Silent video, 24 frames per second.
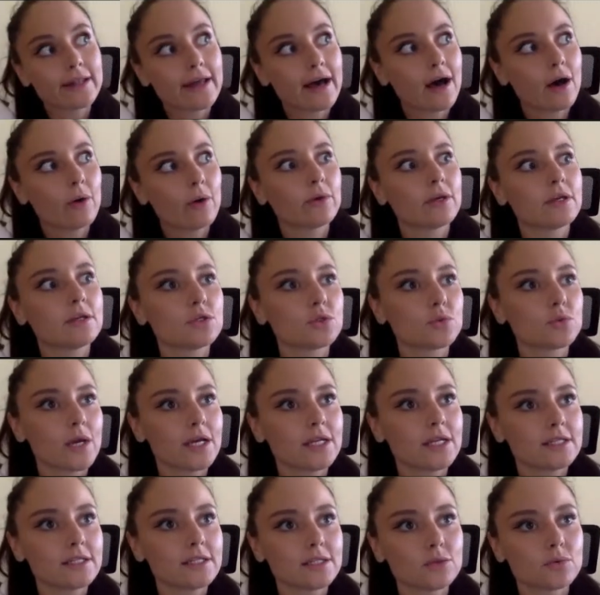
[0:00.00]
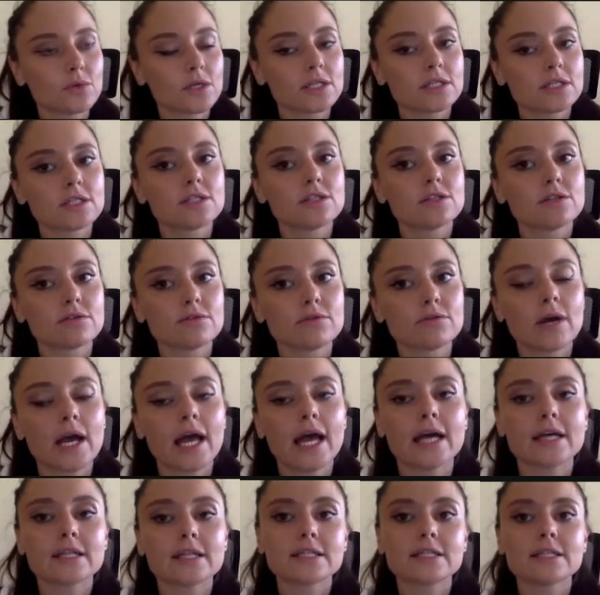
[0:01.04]
now in 2022,
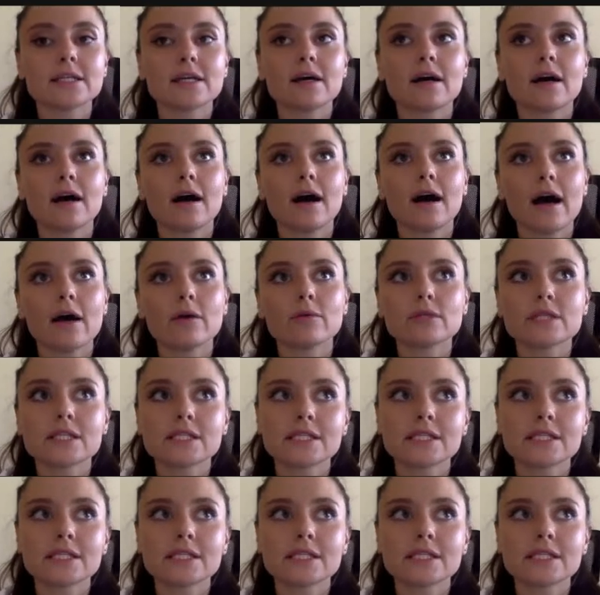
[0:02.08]
and I would